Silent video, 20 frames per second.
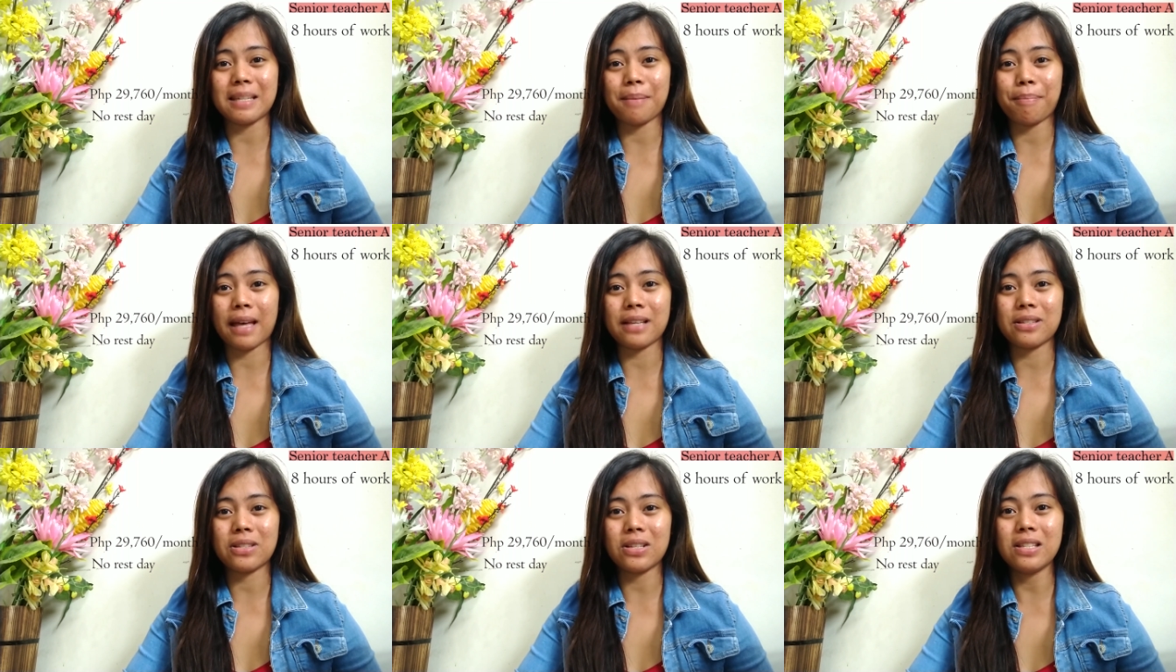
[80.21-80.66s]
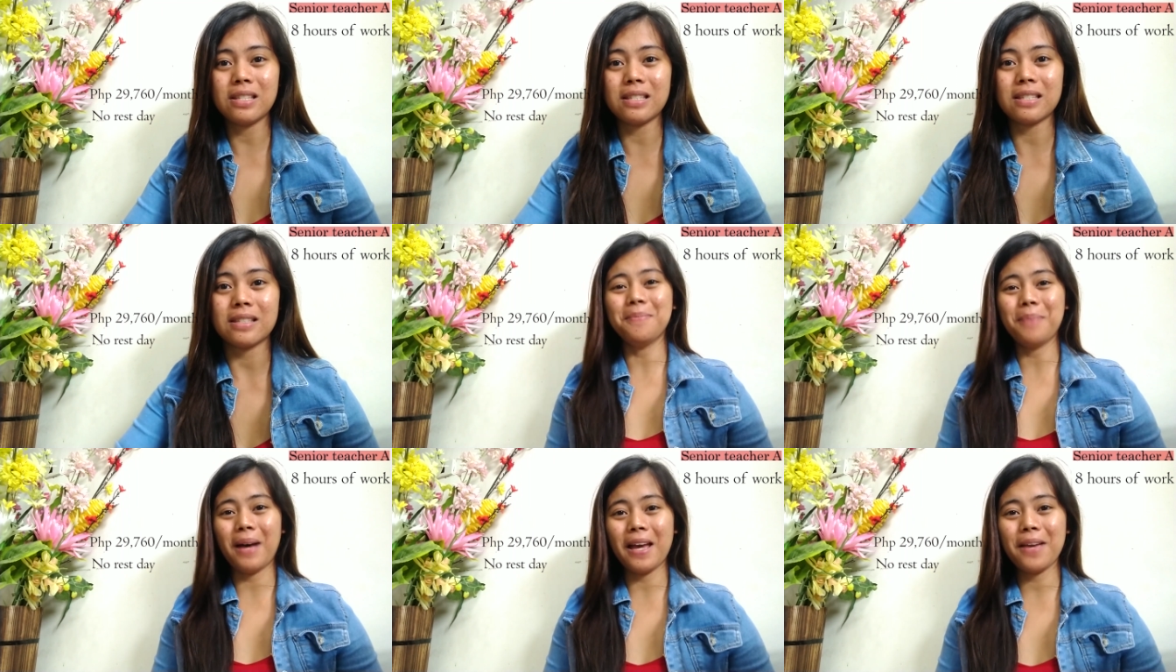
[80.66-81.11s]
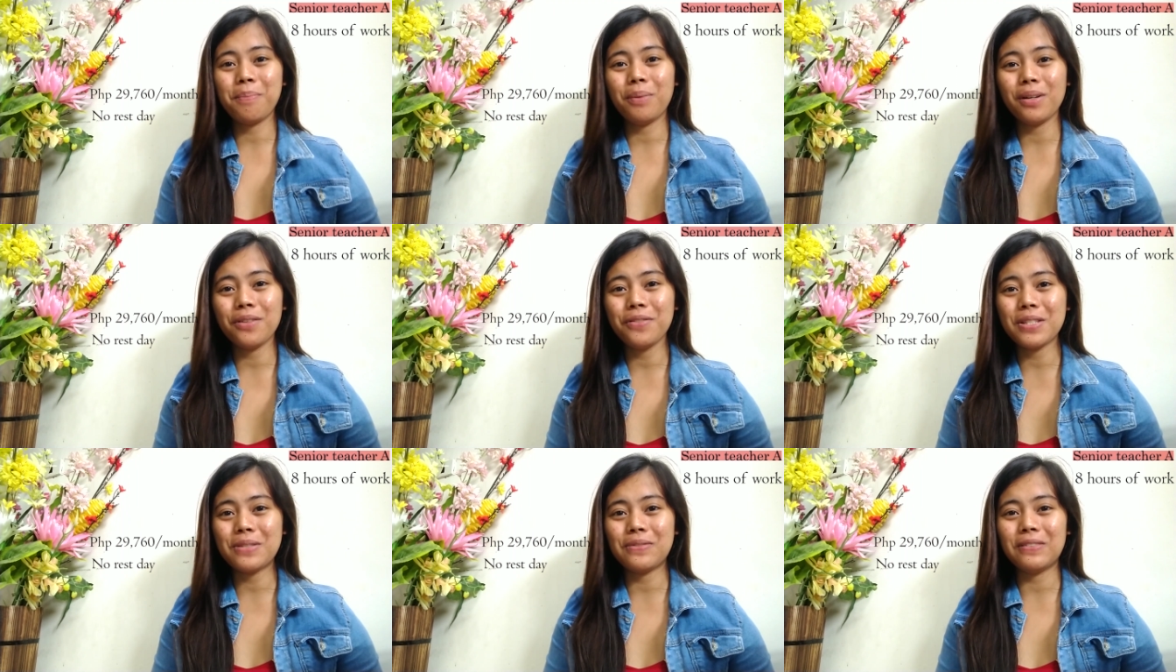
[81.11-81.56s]
pesos. In my
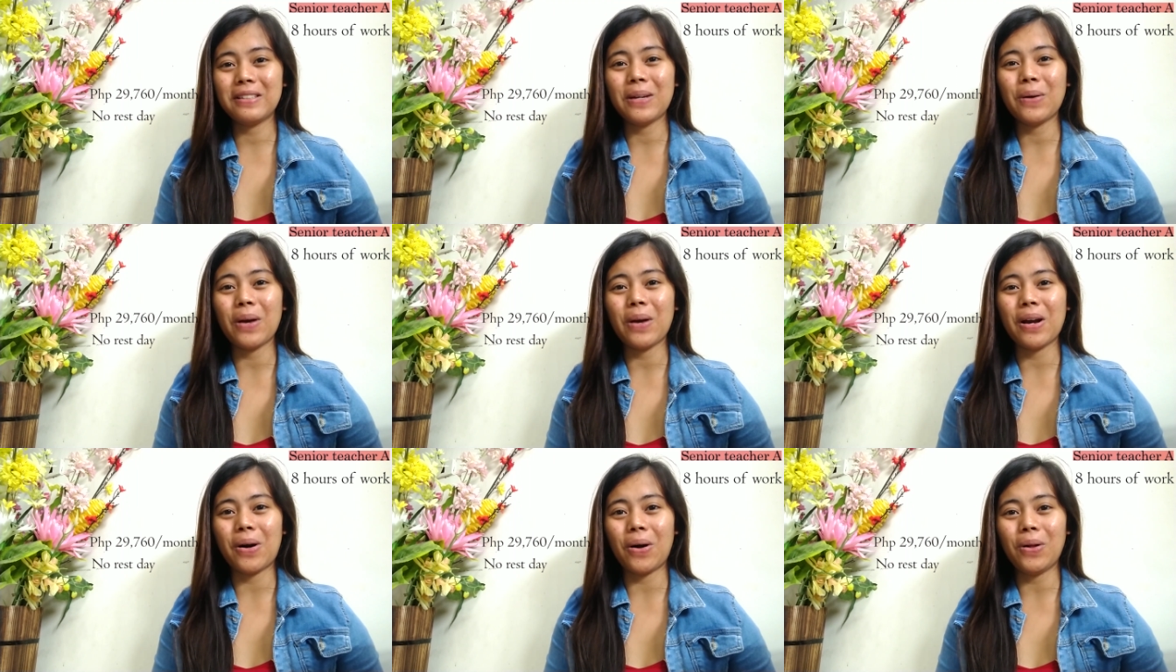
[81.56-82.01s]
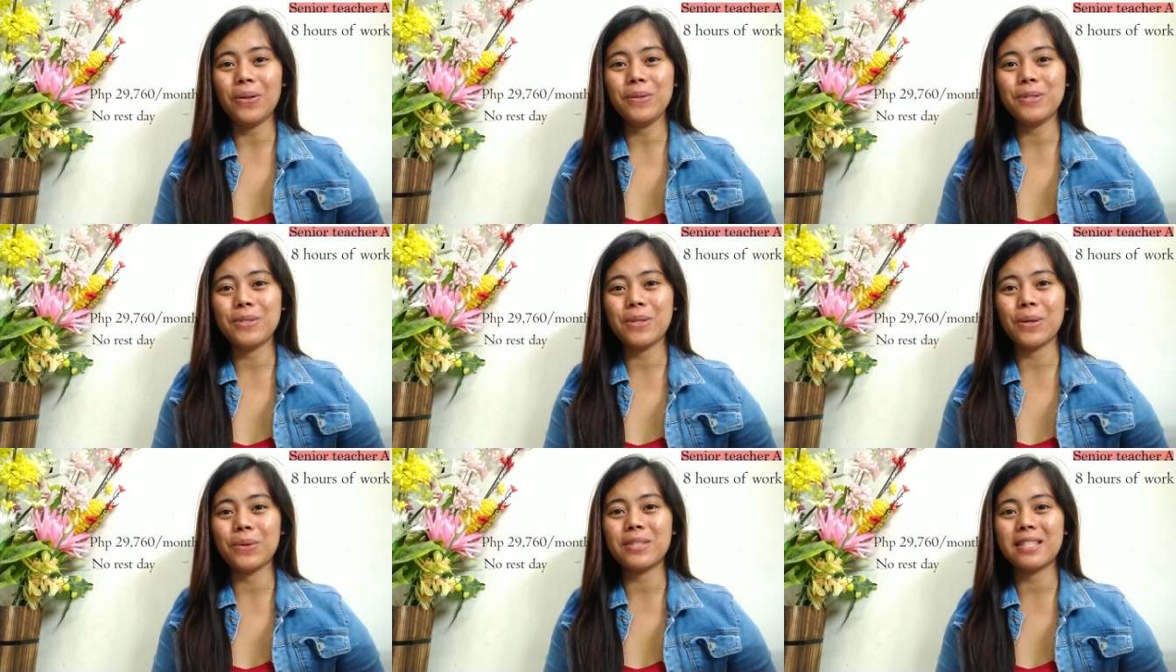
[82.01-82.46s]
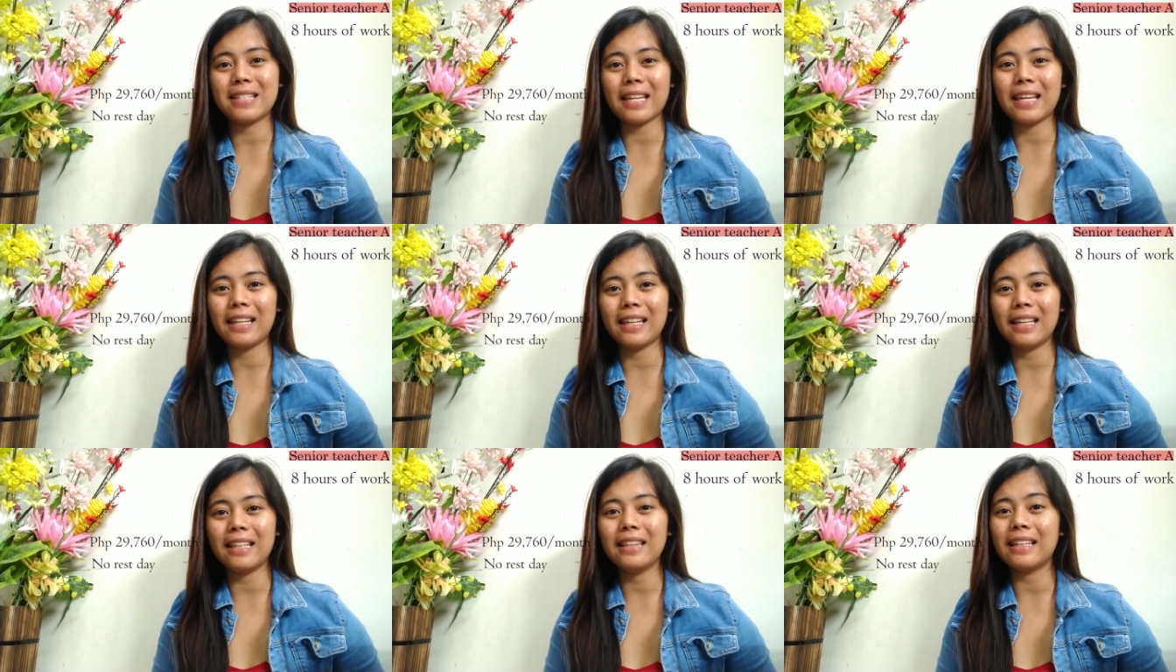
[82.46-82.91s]
previous video, I also
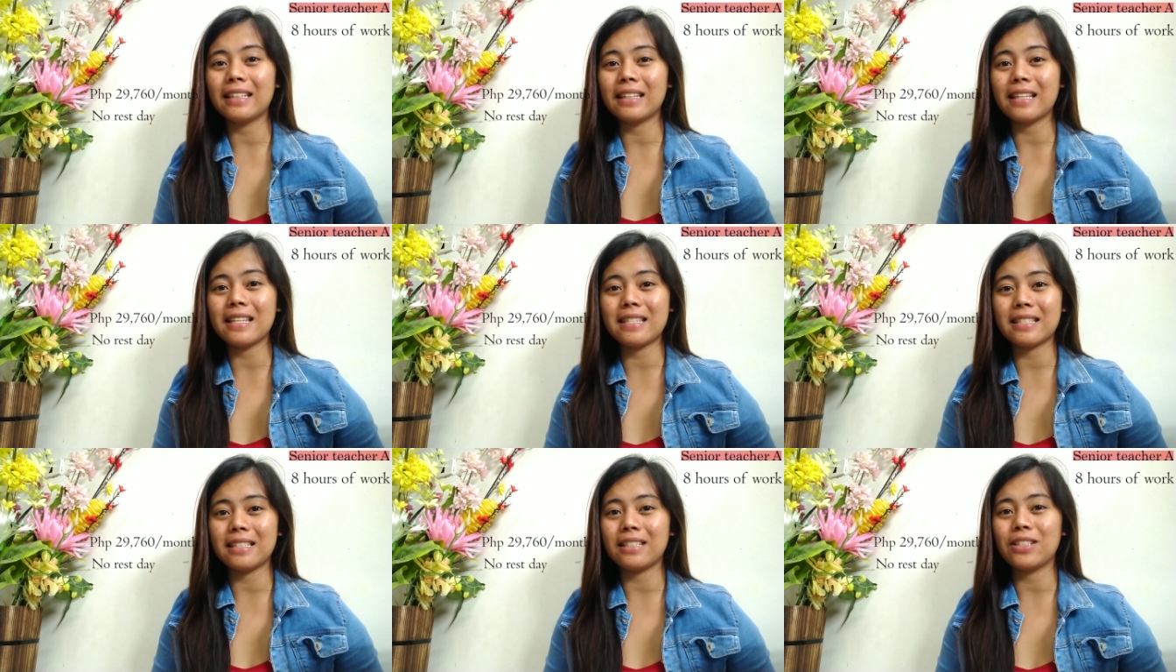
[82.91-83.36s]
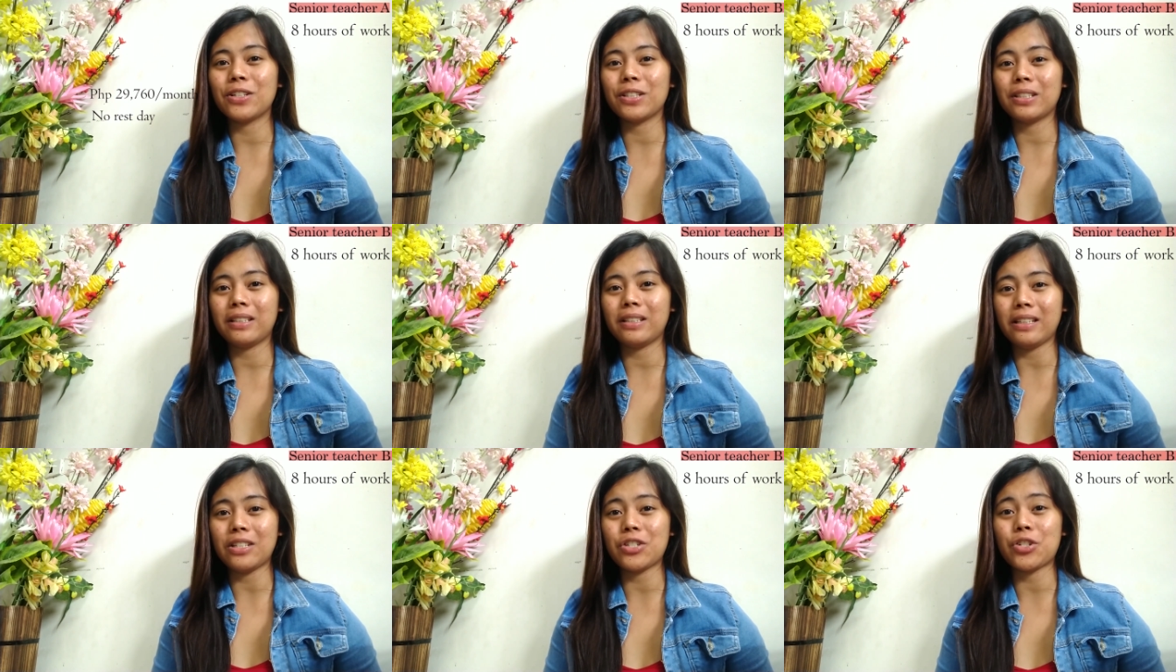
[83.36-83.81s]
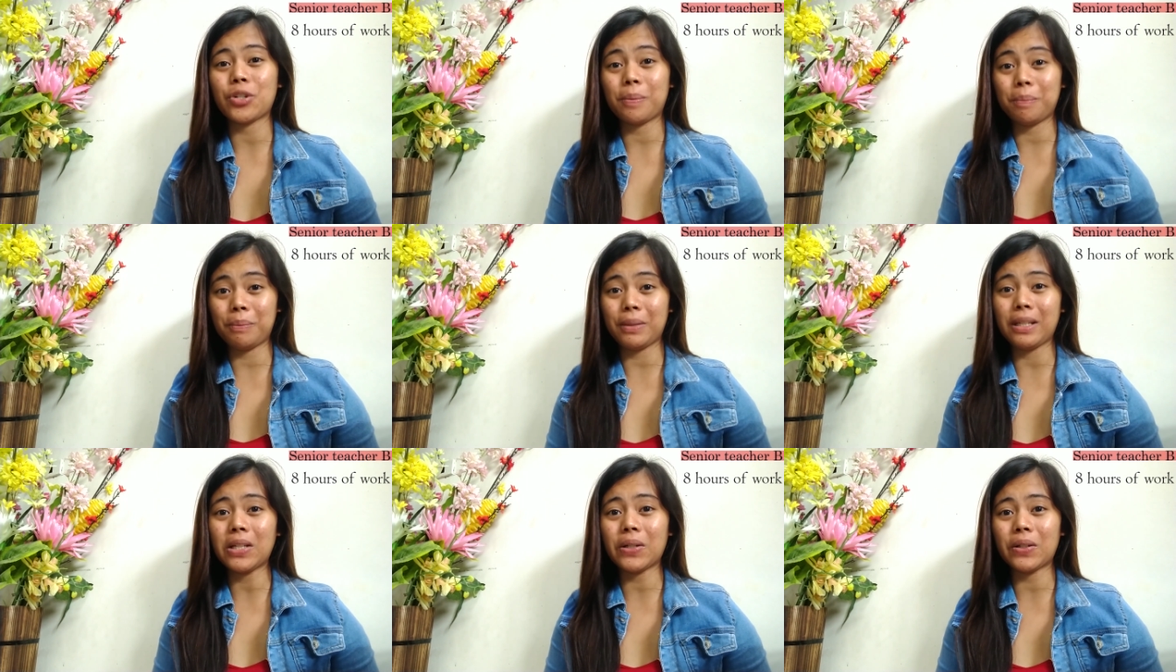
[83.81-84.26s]
stated that a senior teacher
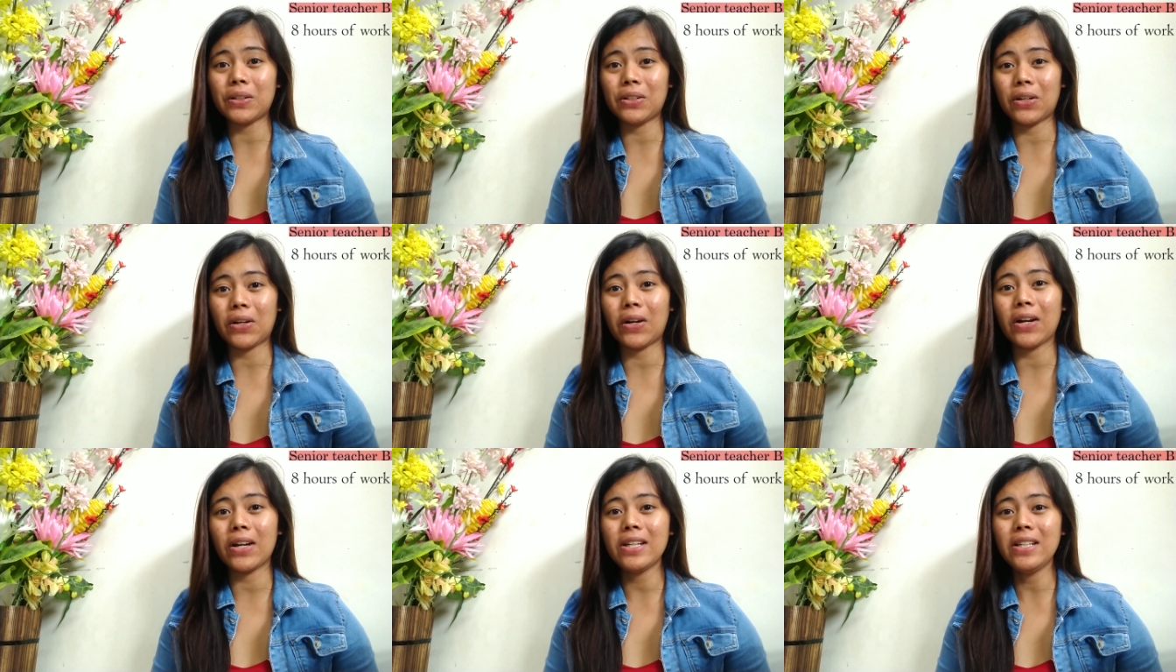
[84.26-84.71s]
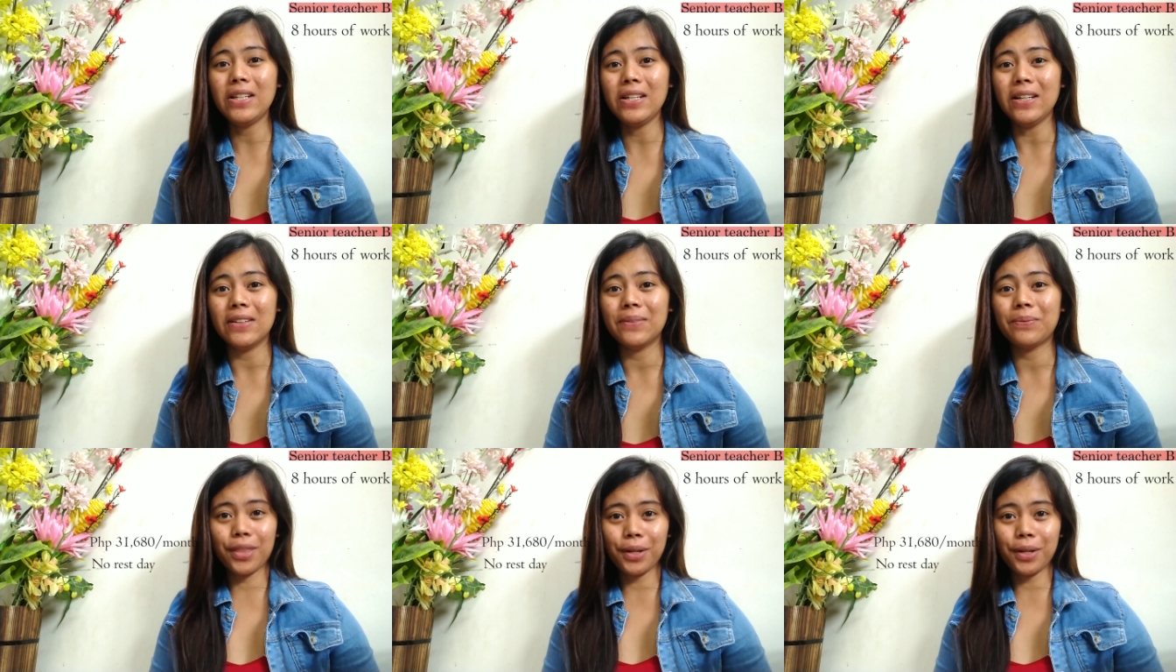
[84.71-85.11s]
B could earn